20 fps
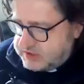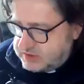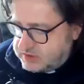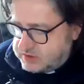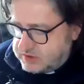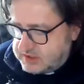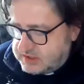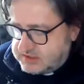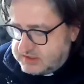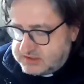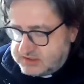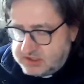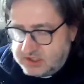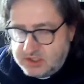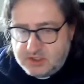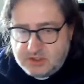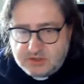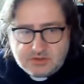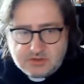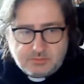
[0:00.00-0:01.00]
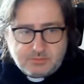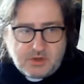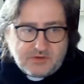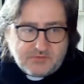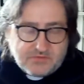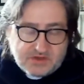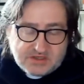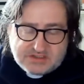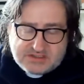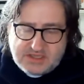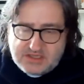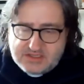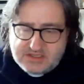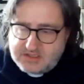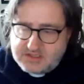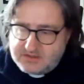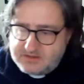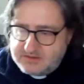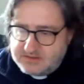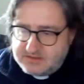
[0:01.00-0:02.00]
interested to know, Boff, because it is
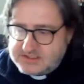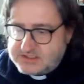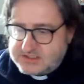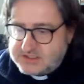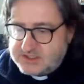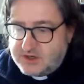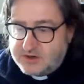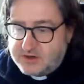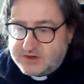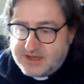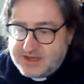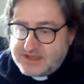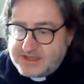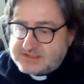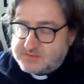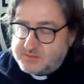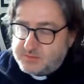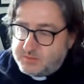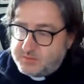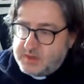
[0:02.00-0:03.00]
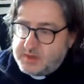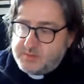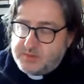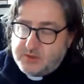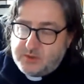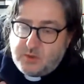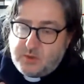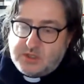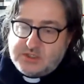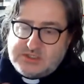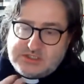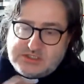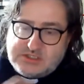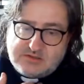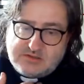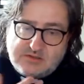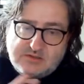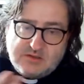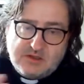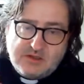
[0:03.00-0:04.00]
a Godcast, and people who watch this
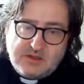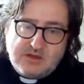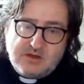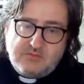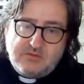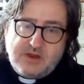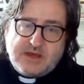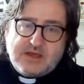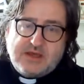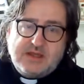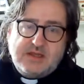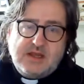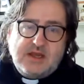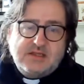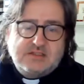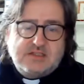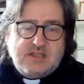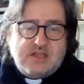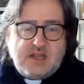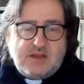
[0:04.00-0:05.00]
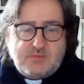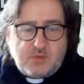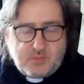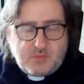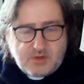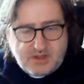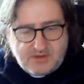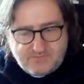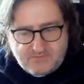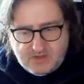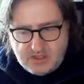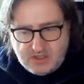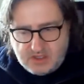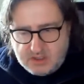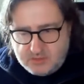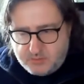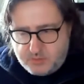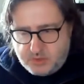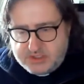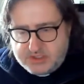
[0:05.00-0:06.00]
will recognise that I'm a priest.
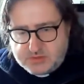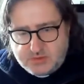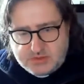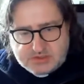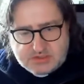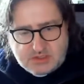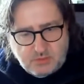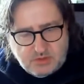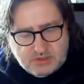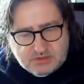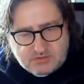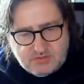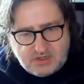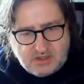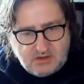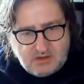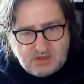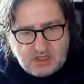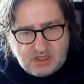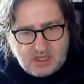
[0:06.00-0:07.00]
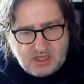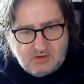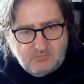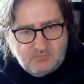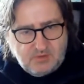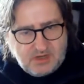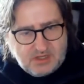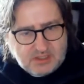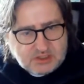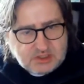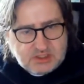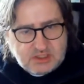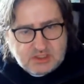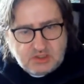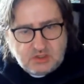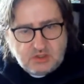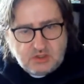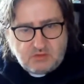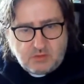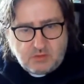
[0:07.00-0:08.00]
Was there any religion in
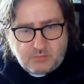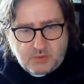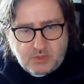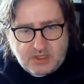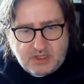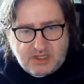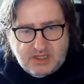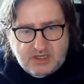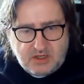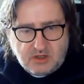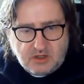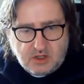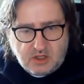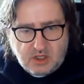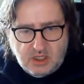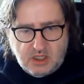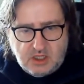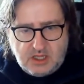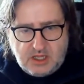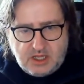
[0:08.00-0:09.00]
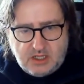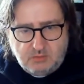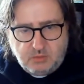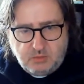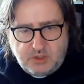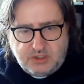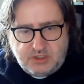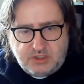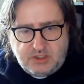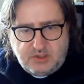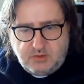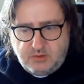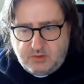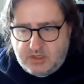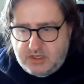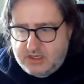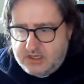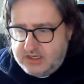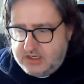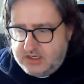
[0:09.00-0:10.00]
your upbringing, and were you
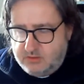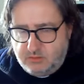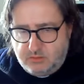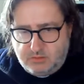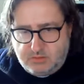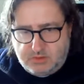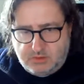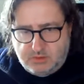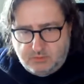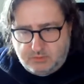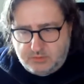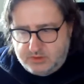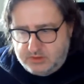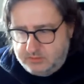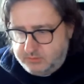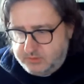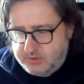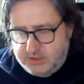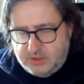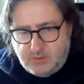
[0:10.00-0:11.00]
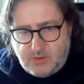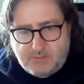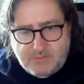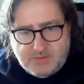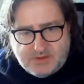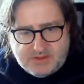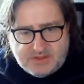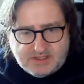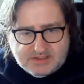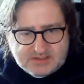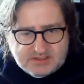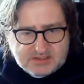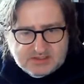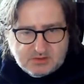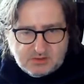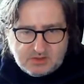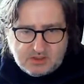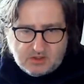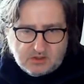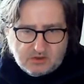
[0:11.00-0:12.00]
empathetic
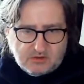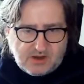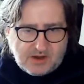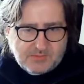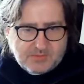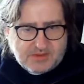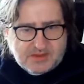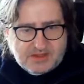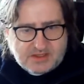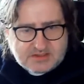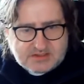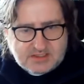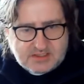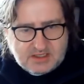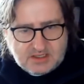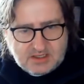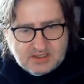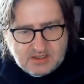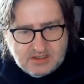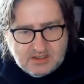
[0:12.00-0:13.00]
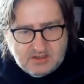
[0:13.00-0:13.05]
to it or apathetic?